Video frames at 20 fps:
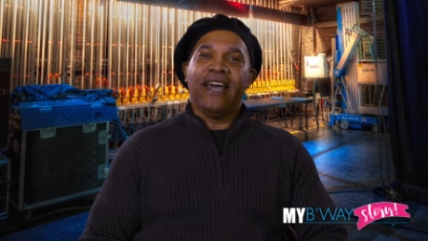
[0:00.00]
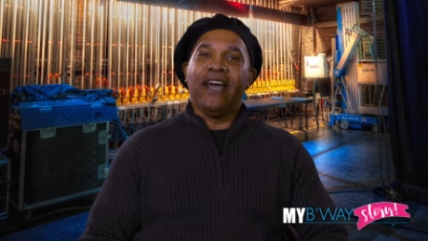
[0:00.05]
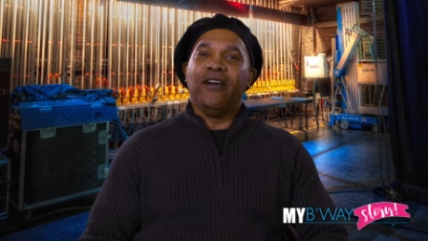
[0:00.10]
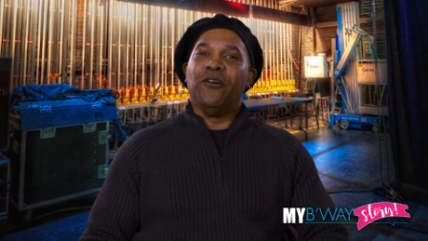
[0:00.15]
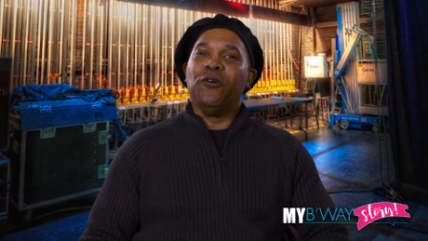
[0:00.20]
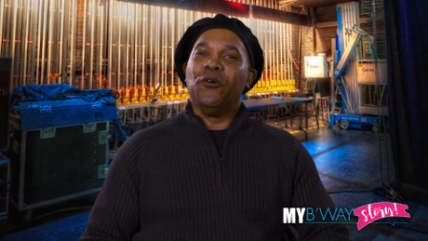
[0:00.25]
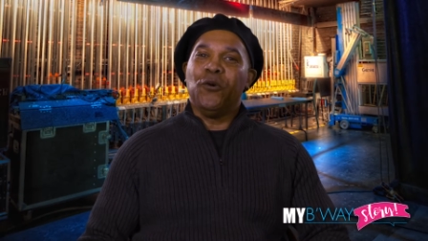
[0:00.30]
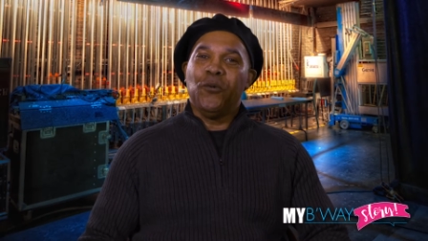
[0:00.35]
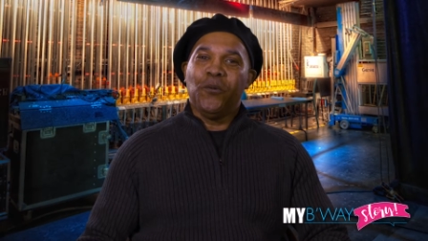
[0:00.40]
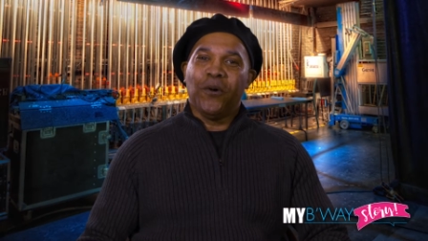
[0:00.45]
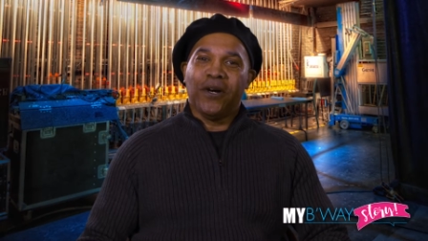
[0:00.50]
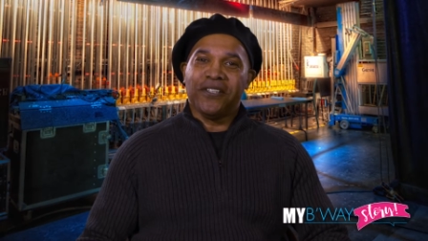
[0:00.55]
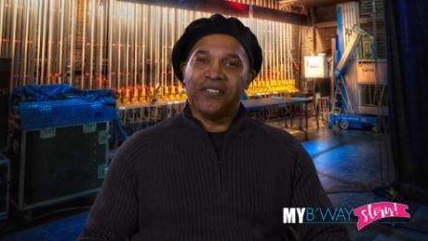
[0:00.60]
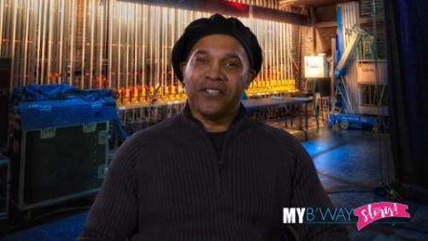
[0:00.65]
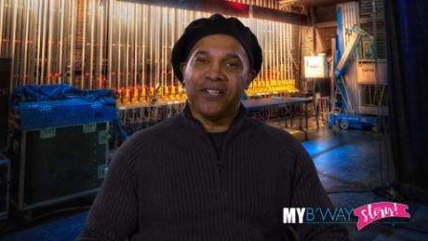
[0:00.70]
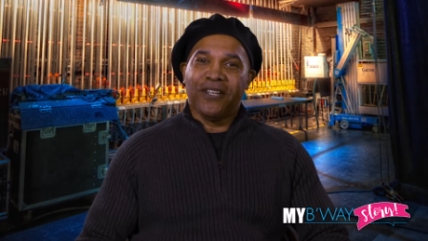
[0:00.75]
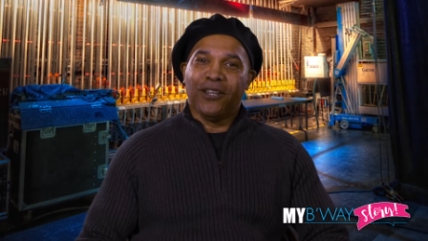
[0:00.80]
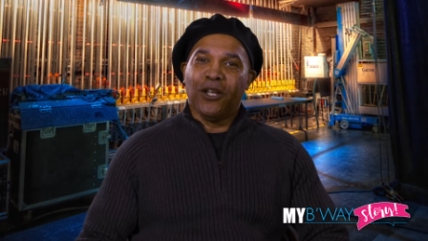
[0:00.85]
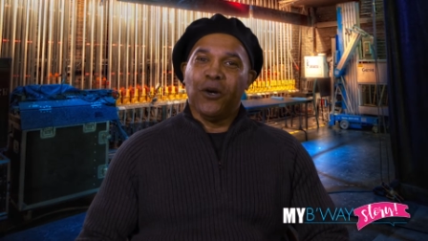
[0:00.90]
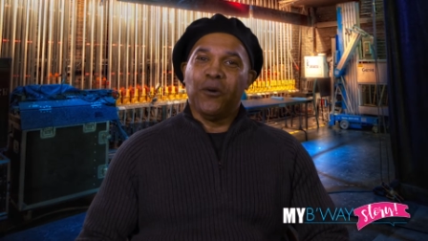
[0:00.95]
And who
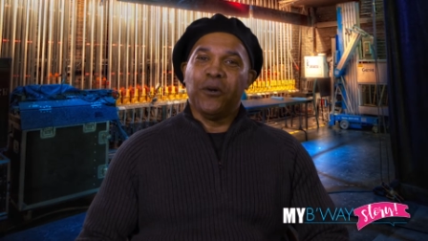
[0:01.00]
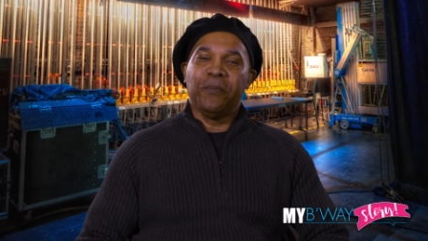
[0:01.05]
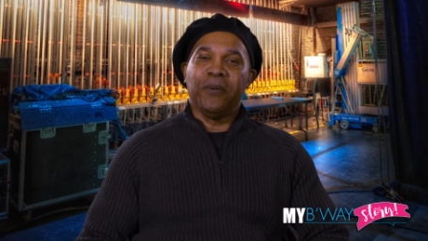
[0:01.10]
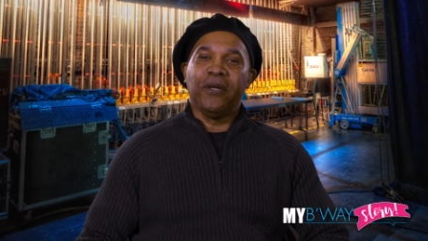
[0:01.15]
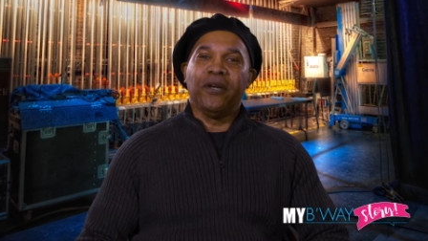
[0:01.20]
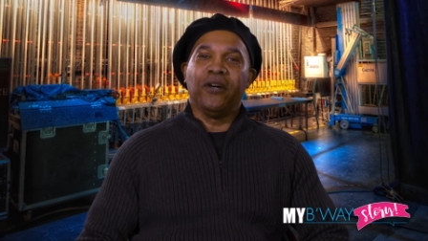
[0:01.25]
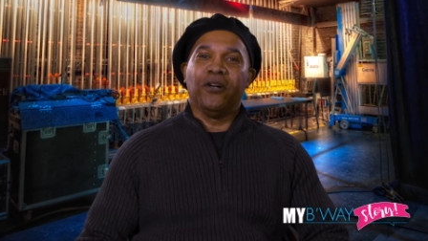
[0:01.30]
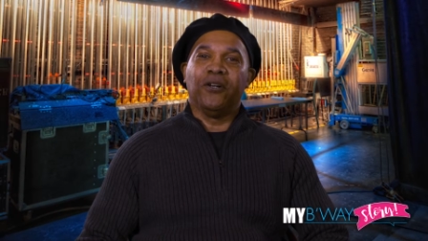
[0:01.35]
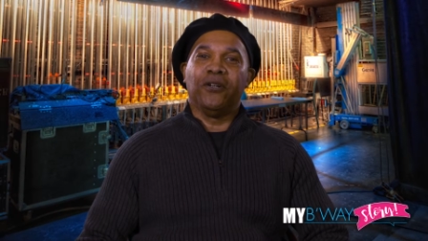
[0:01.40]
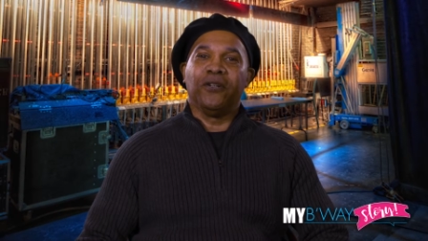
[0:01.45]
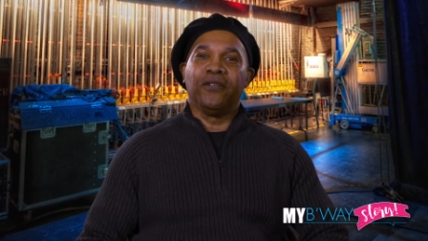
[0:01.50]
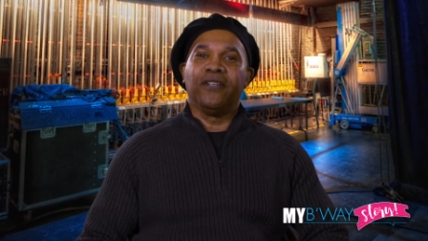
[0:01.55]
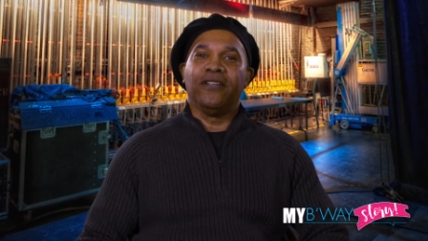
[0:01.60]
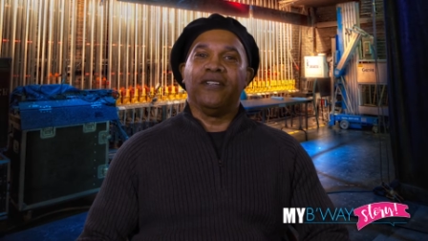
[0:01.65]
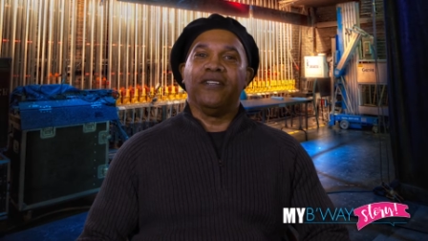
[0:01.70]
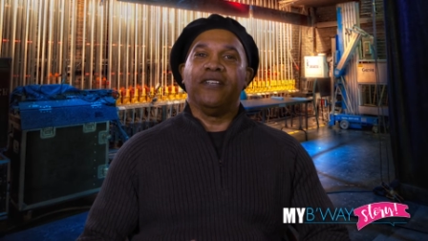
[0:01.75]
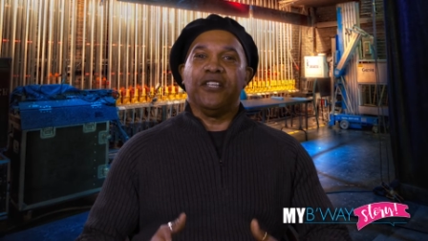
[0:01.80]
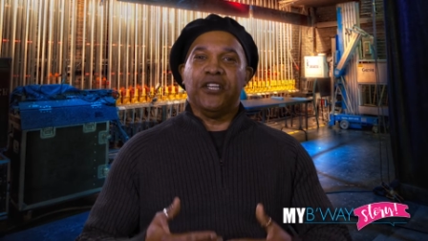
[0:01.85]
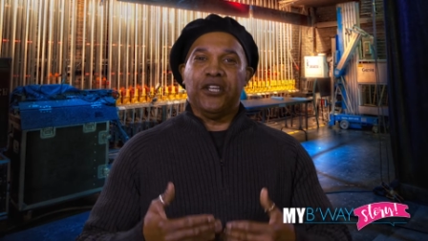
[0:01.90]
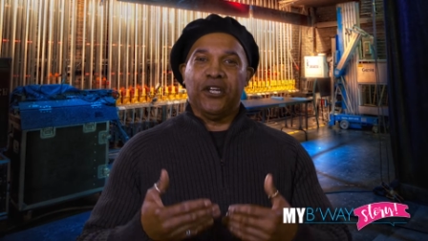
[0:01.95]
was it? Lo and behold,
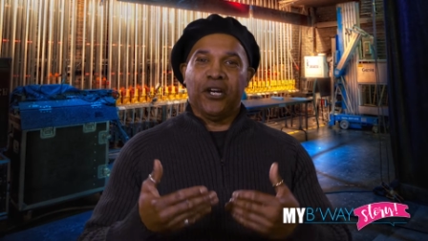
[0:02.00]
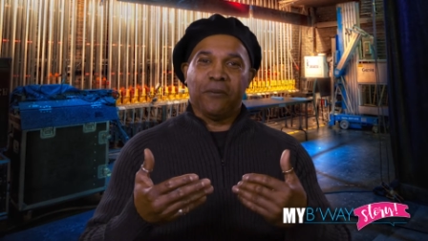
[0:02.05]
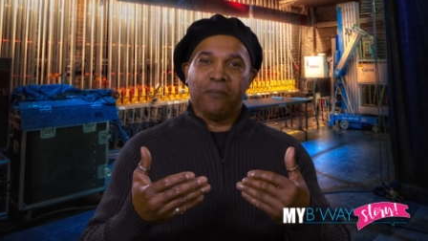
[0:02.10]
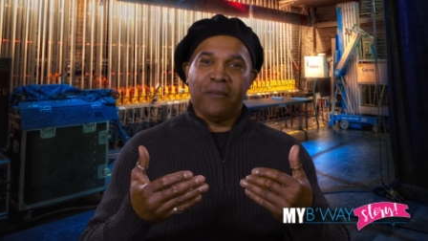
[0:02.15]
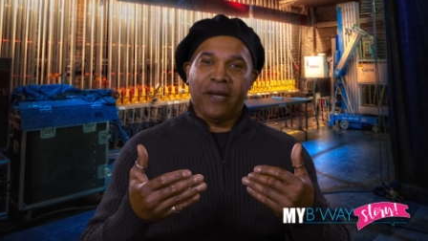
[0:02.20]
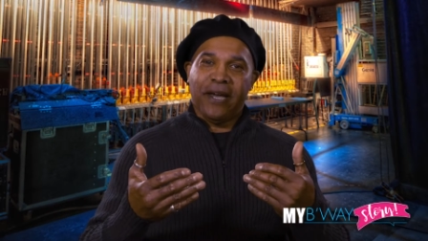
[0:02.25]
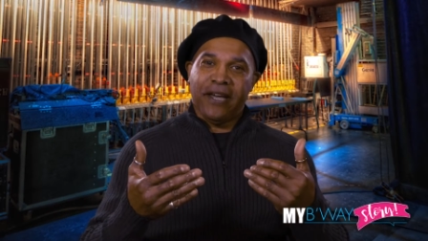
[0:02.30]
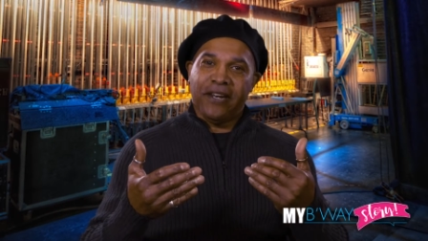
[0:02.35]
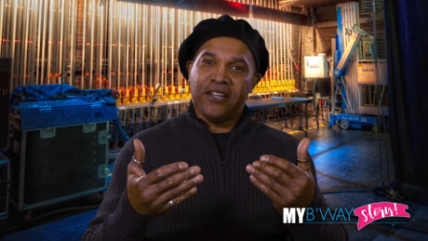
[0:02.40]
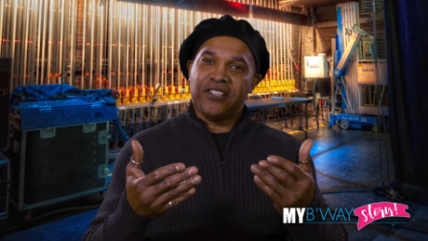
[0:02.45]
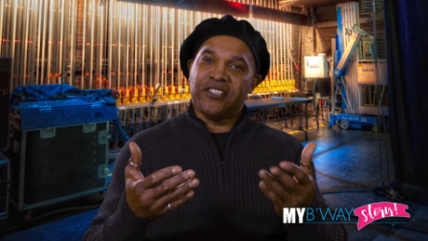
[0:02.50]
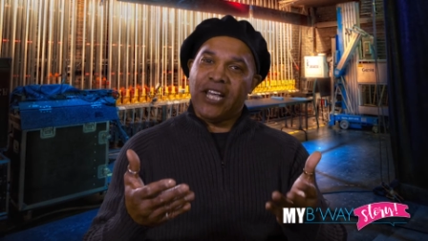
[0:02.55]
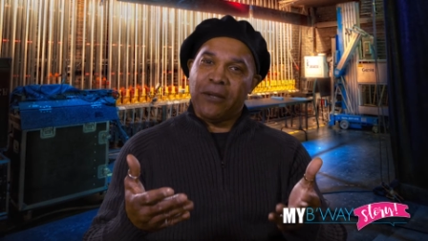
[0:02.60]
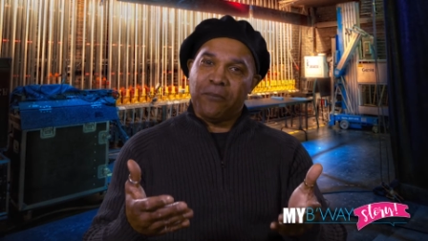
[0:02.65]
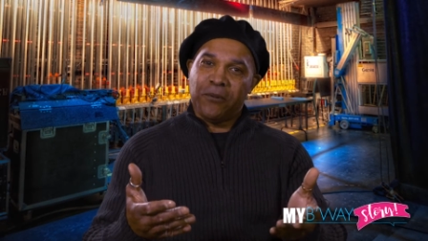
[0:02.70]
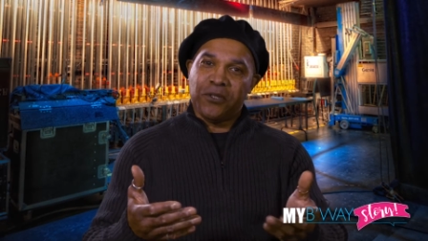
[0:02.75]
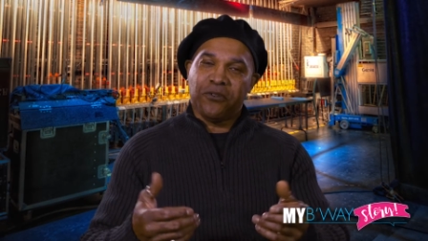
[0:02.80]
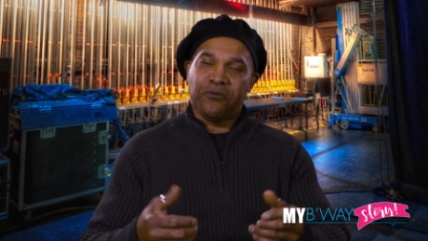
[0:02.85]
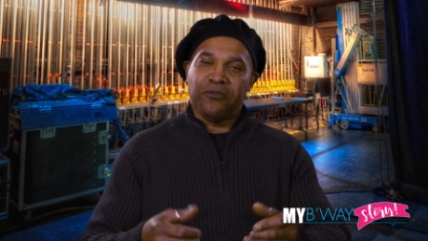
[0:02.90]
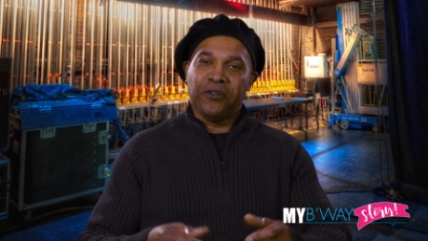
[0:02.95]
the young man, his
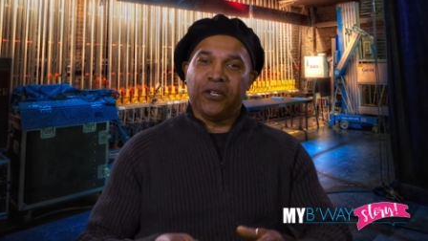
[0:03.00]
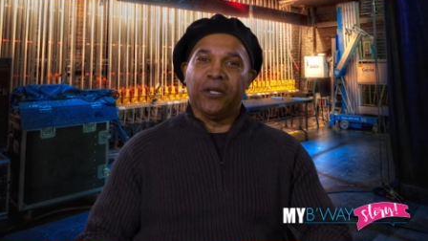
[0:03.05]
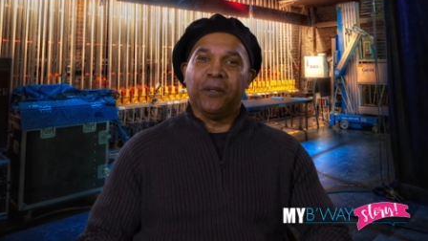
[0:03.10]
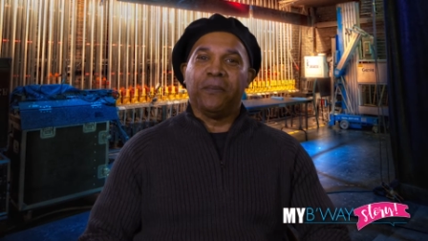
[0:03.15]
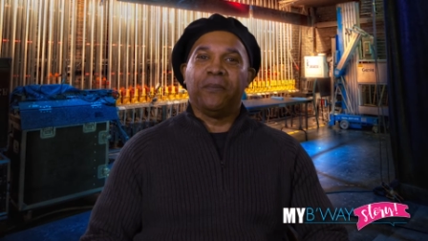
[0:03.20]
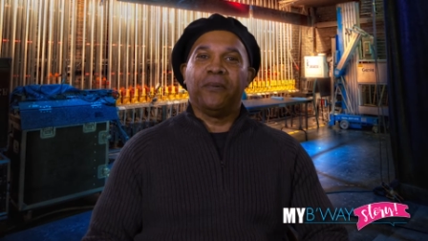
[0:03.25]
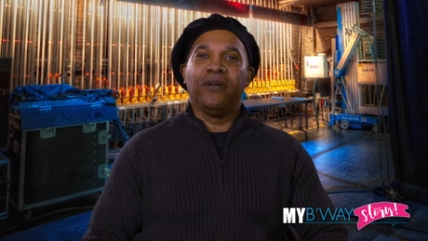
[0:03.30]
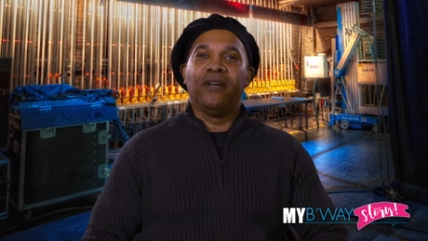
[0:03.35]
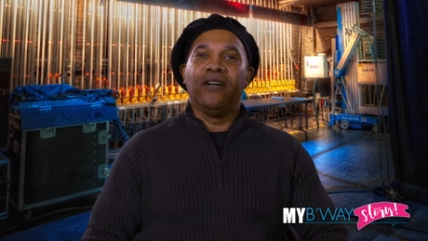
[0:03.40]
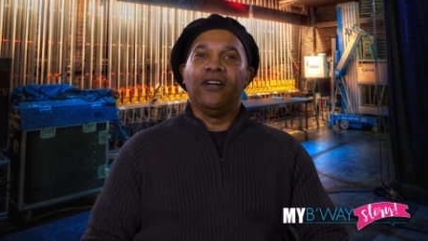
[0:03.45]
name was Phillip,